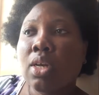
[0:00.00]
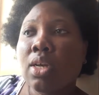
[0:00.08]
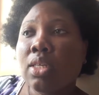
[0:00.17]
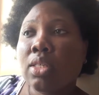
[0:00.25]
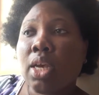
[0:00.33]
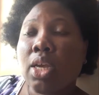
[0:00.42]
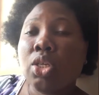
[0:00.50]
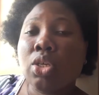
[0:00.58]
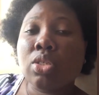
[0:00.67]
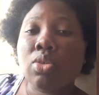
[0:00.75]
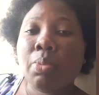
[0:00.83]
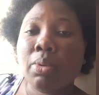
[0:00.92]
So you
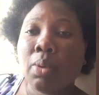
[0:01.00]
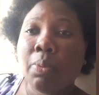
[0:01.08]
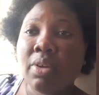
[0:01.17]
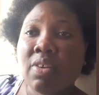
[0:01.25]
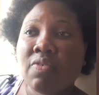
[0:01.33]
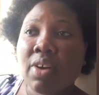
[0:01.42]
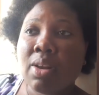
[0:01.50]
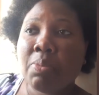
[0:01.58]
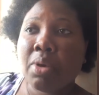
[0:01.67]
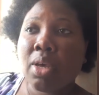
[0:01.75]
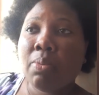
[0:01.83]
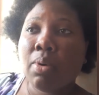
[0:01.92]
just wrap it up in a foil
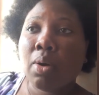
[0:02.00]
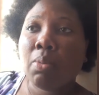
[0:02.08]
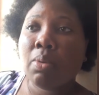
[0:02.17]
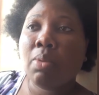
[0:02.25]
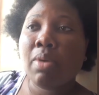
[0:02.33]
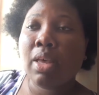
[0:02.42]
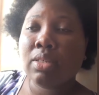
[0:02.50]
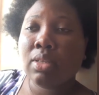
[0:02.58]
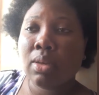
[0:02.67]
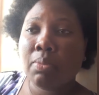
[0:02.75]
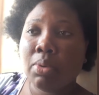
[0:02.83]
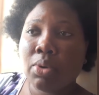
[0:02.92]
paper about the
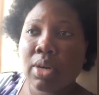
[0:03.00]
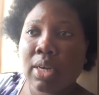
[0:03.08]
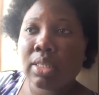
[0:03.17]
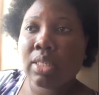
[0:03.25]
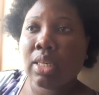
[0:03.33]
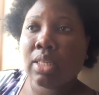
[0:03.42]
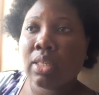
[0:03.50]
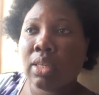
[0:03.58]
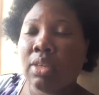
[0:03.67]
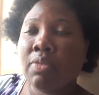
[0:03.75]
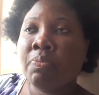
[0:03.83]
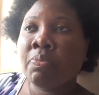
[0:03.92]
basic powder
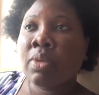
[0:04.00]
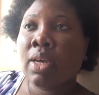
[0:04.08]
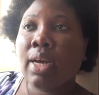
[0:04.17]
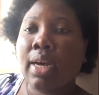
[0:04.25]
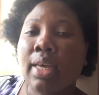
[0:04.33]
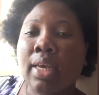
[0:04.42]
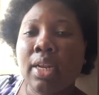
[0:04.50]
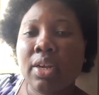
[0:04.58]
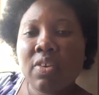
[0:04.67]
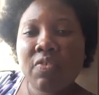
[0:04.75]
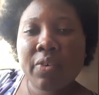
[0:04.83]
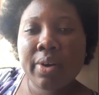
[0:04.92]
seasoning. In
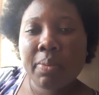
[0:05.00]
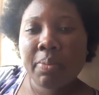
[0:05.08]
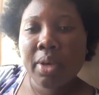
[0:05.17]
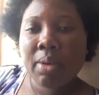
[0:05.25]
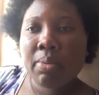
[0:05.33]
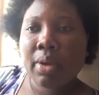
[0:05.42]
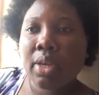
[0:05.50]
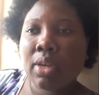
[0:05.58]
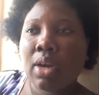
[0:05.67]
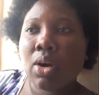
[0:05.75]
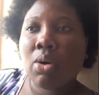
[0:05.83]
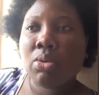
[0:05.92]
the foil paper, you
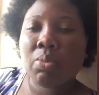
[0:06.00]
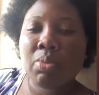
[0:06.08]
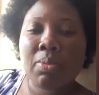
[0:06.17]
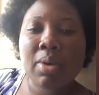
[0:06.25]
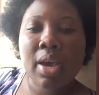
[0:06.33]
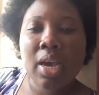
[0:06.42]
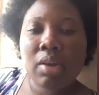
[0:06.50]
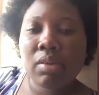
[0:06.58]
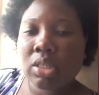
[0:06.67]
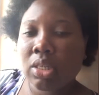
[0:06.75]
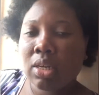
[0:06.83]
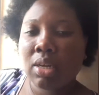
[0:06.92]
then cut up him
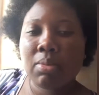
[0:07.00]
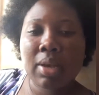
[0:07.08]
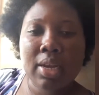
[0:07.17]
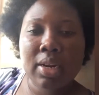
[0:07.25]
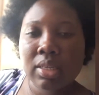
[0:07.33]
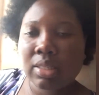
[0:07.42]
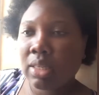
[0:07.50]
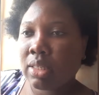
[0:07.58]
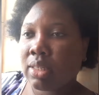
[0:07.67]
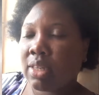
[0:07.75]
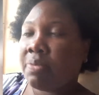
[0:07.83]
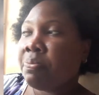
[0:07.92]
Irish and them kind of things
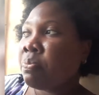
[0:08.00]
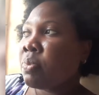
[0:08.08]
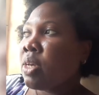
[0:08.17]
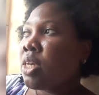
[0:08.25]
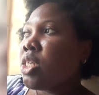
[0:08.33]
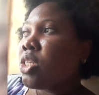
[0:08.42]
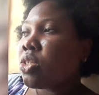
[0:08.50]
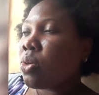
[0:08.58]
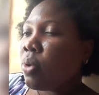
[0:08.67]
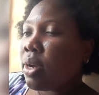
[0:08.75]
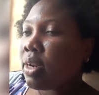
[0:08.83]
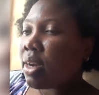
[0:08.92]
them. So
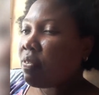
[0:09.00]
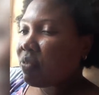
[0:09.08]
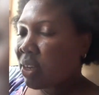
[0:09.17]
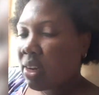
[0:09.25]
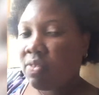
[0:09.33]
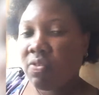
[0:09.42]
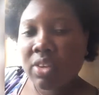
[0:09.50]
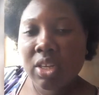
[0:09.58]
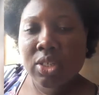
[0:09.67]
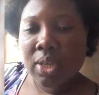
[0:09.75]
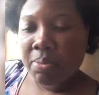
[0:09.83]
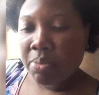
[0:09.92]
when after that
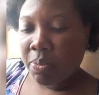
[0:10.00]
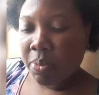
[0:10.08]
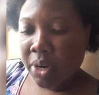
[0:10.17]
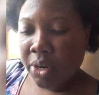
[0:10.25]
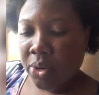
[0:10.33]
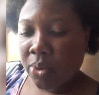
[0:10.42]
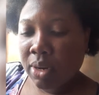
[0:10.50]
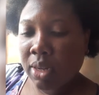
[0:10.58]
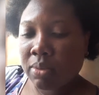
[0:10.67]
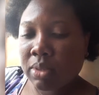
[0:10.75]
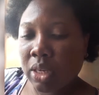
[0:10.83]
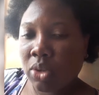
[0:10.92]
finish and prepare now, and
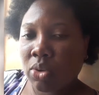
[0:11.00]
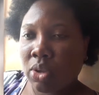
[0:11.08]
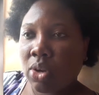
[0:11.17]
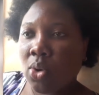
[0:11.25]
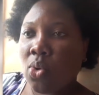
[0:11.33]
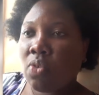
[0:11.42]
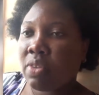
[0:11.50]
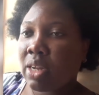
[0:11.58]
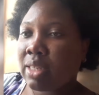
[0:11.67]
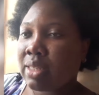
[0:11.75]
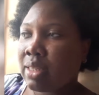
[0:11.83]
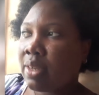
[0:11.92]
then take it out of the oven
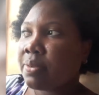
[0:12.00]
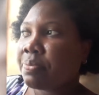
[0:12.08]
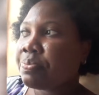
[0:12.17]
and thing,